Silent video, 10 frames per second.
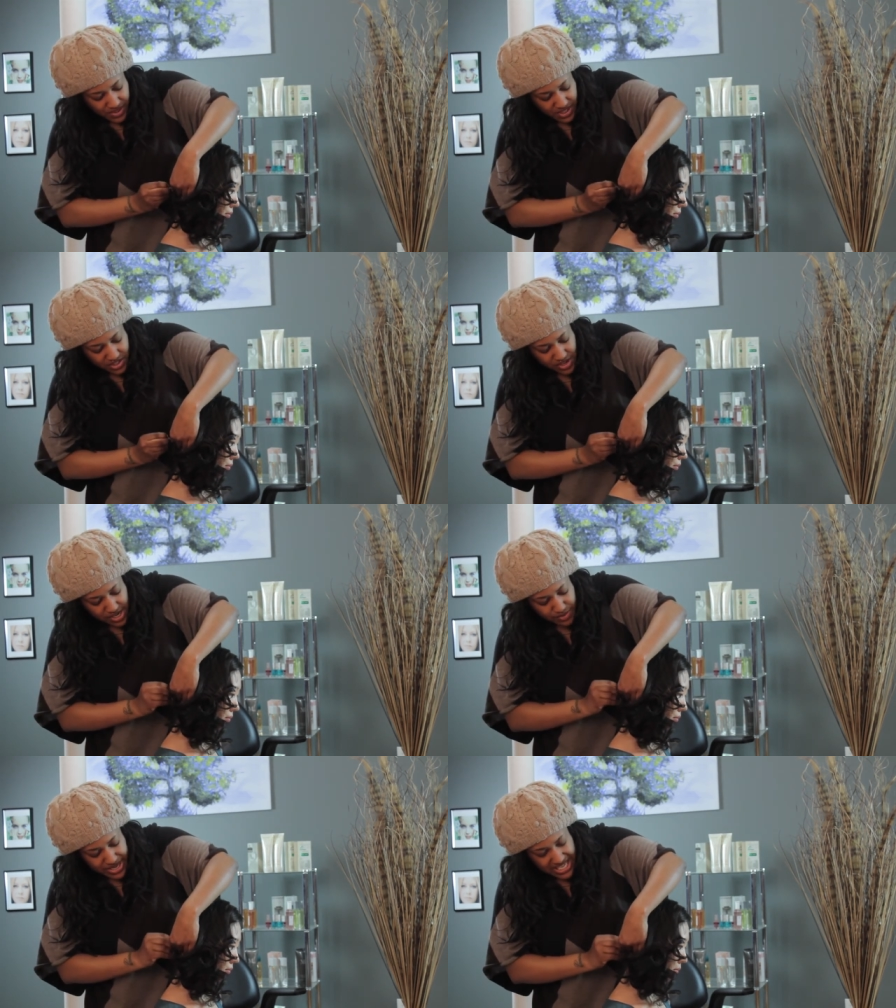And
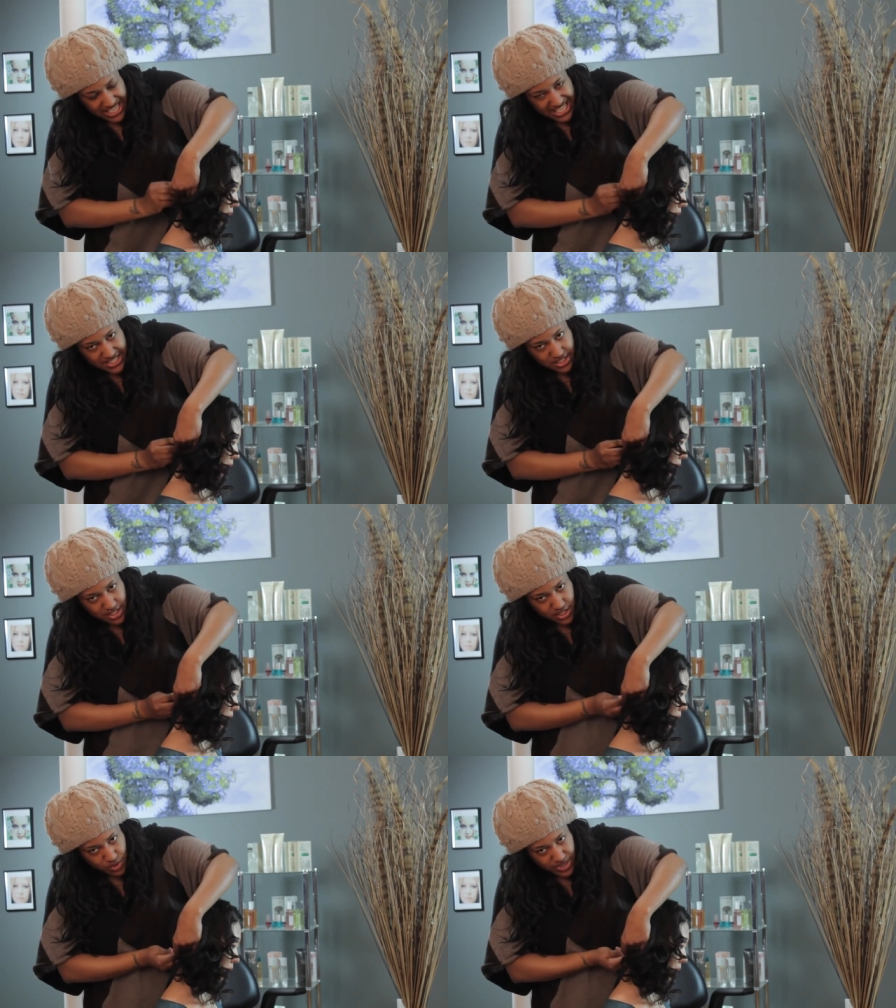try to pin it
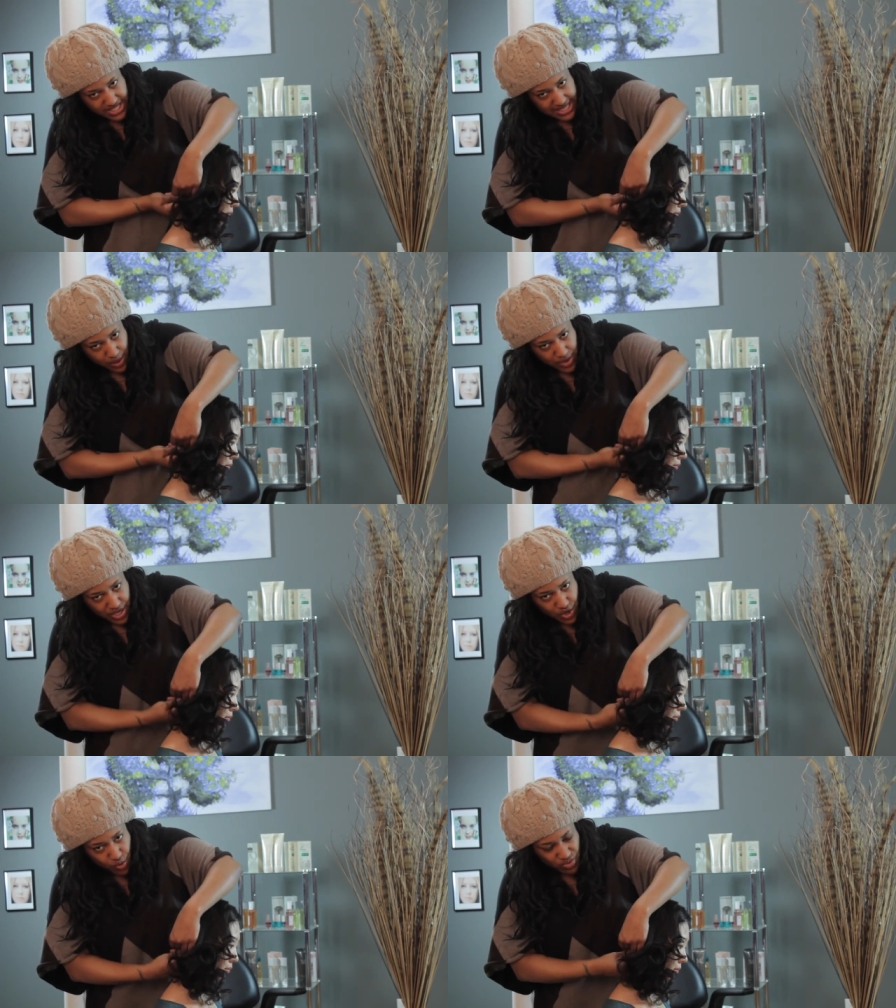into the twist. That way
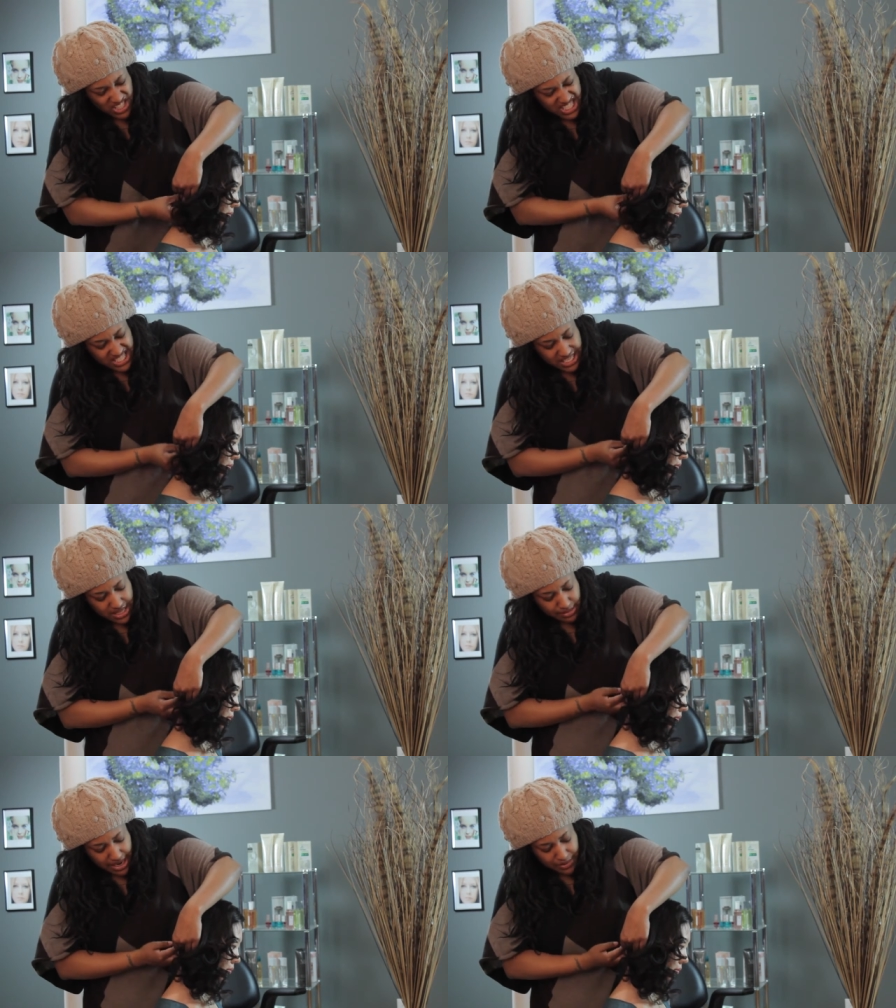you don't really
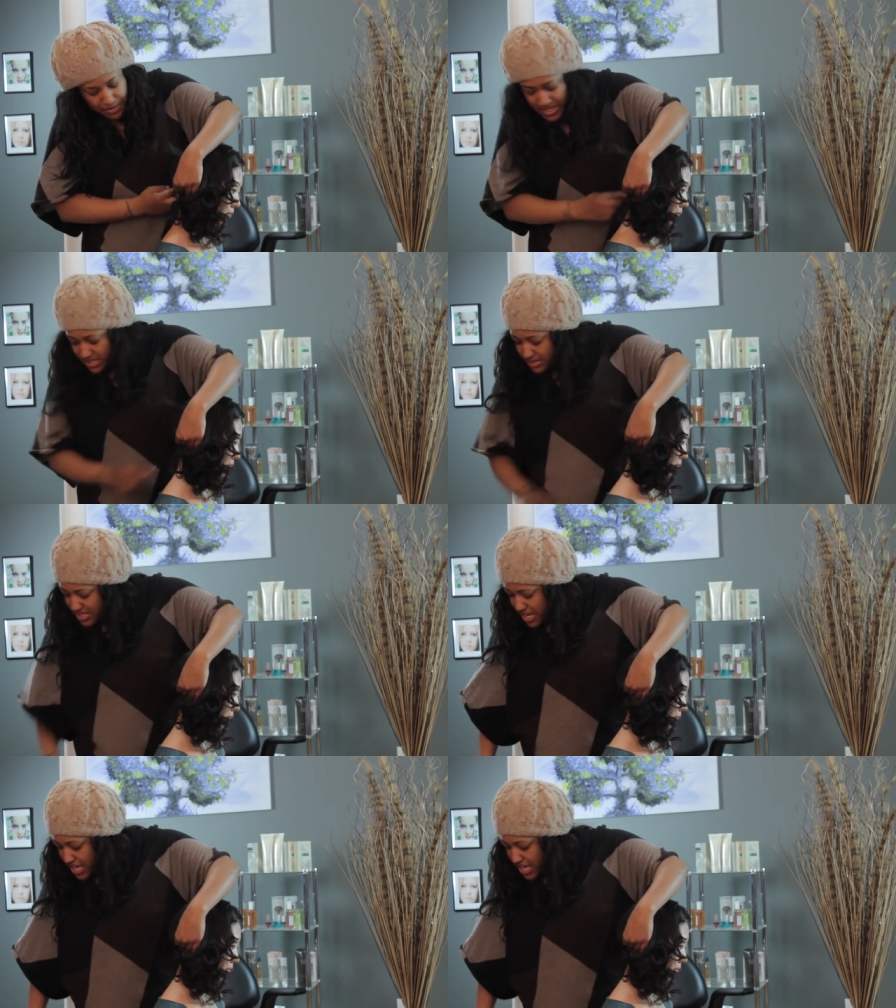see the bobby pins.